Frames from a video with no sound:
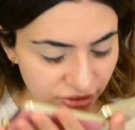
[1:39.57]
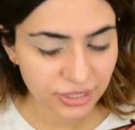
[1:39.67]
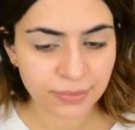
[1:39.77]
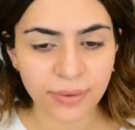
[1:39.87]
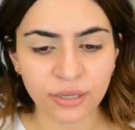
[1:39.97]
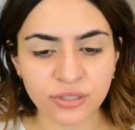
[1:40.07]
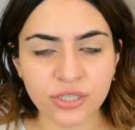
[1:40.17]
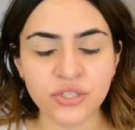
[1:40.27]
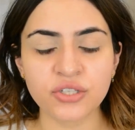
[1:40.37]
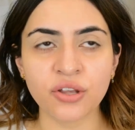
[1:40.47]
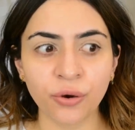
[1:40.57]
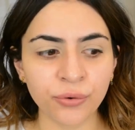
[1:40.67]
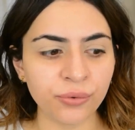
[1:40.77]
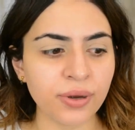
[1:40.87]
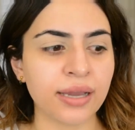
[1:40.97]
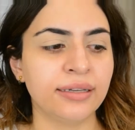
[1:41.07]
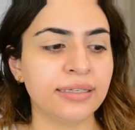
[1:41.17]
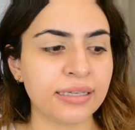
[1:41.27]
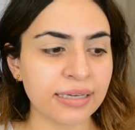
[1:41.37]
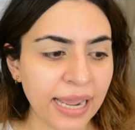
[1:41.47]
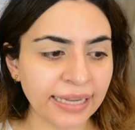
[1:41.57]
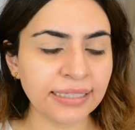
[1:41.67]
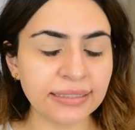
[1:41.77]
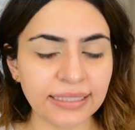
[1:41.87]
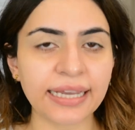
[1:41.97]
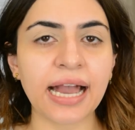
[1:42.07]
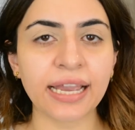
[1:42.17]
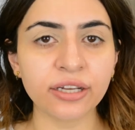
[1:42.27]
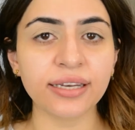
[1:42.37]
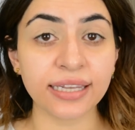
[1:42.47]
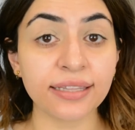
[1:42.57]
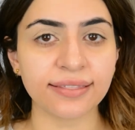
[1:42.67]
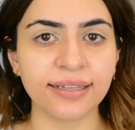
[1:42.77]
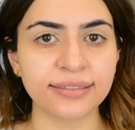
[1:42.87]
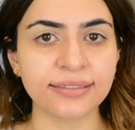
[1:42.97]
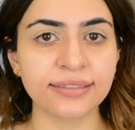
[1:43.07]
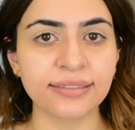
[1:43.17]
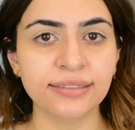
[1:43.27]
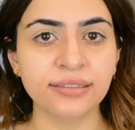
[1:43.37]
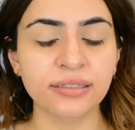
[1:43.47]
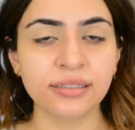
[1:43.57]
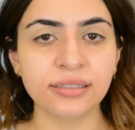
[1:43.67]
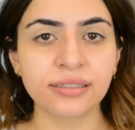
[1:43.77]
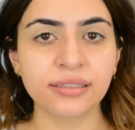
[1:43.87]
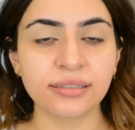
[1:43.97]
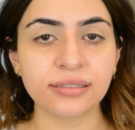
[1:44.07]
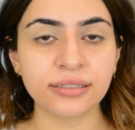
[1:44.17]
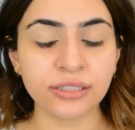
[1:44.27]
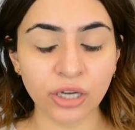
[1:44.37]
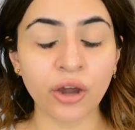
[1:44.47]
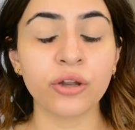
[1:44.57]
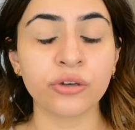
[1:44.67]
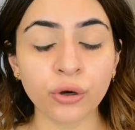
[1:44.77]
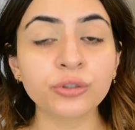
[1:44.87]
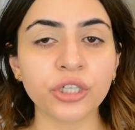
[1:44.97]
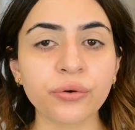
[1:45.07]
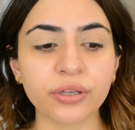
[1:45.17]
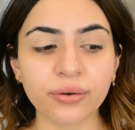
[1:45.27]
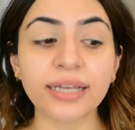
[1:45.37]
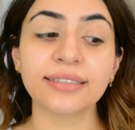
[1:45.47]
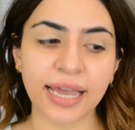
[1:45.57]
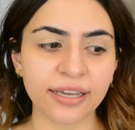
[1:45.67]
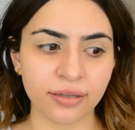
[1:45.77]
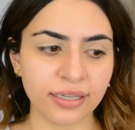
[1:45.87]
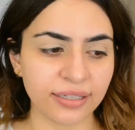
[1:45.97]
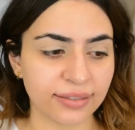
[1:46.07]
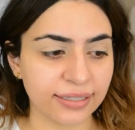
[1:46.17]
smells so nice. Like, I could eat this. No joke, you guys, I could eat